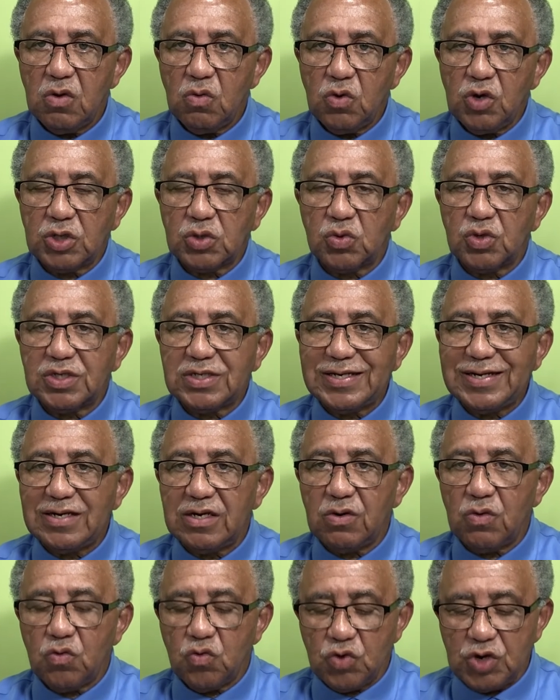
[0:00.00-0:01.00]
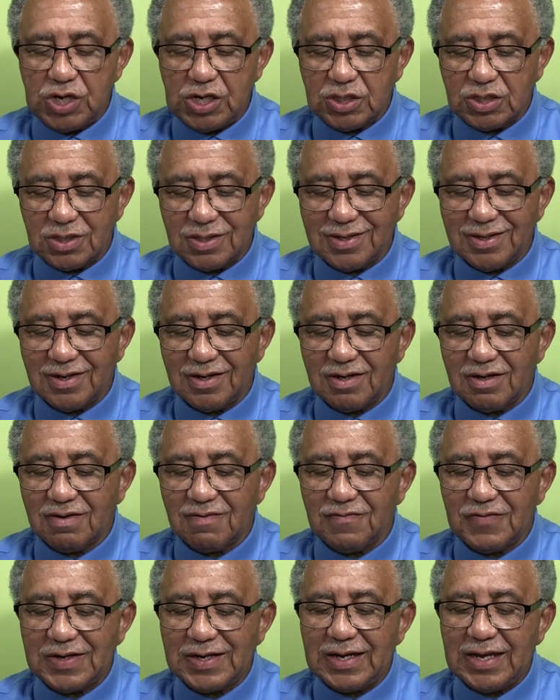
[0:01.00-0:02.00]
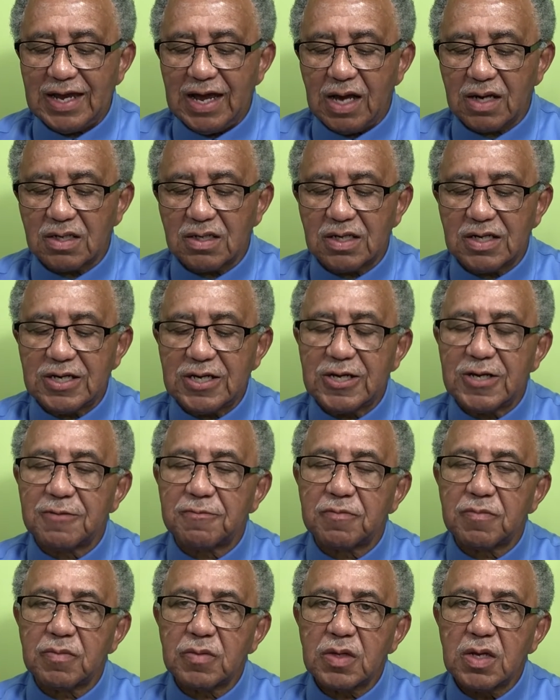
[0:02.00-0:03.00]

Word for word: which was in the region of Galilee,